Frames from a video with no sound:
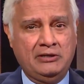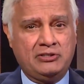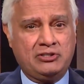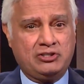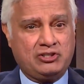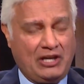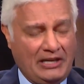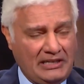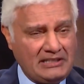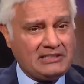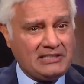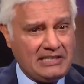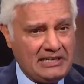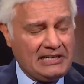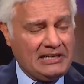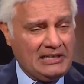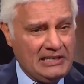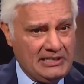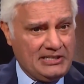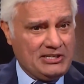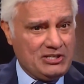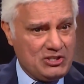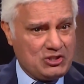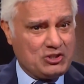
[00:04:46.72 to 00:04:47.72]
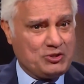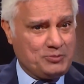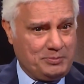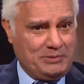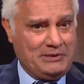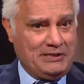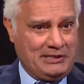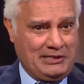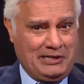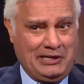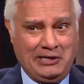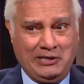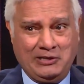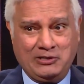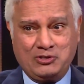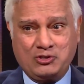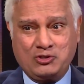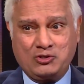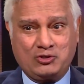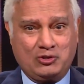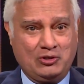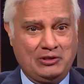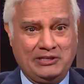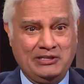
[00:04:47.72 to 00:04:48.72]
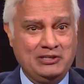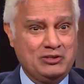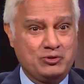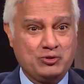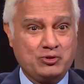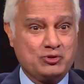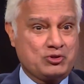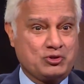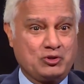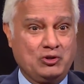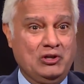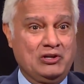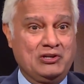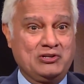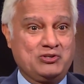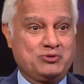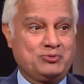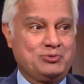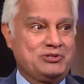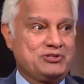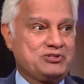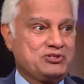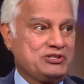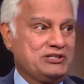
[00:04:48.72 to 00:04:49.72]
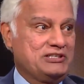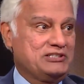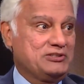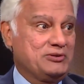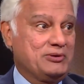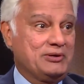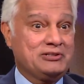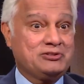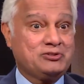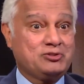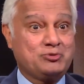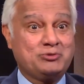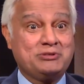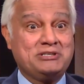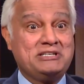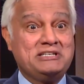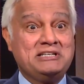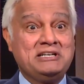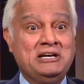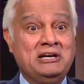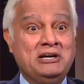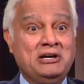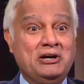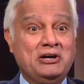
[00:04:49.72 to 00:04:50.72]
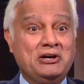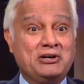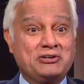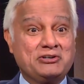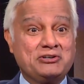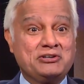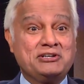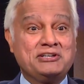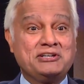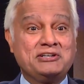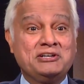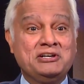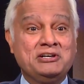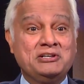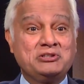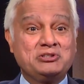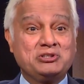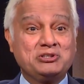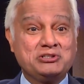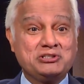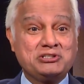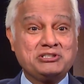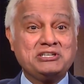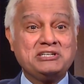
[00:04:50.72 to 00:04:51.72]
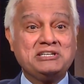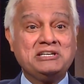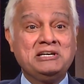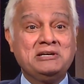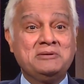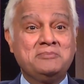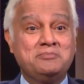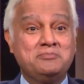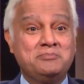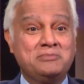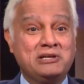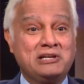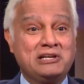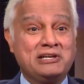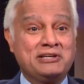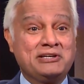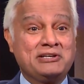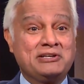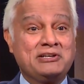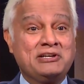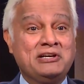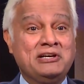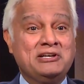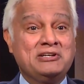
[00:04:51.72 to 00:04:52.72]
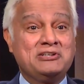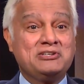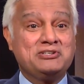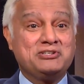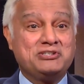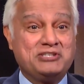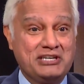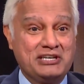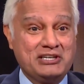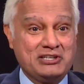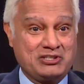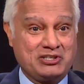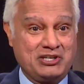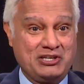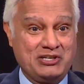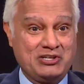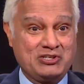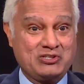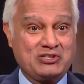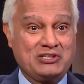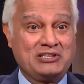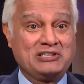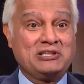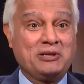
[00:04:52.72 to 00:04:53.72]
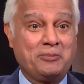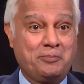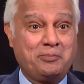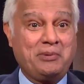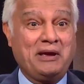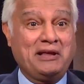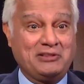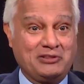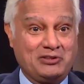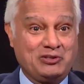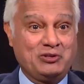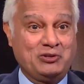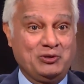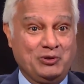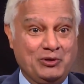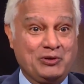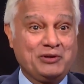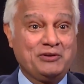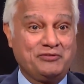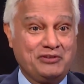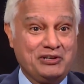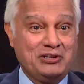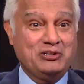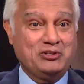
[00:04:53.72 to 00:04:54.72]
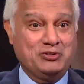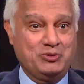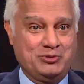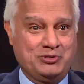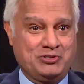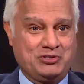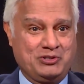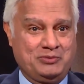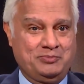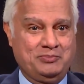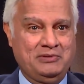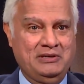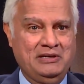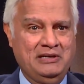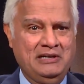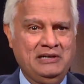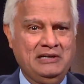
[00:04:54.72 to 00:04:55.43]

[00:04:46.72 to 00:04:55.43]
Technically speaking, Hindu scholars will say there are 330 million deities in the pantheon of Hinduism.